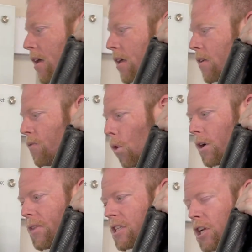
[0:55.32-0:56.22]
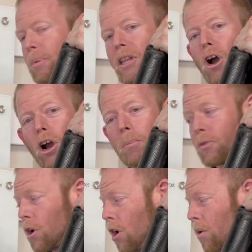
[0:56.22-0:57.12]
4th is gonna be the arm
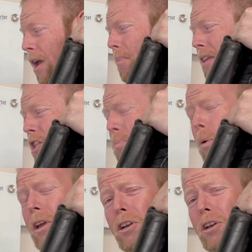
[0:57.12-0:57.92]
throw, and by this point,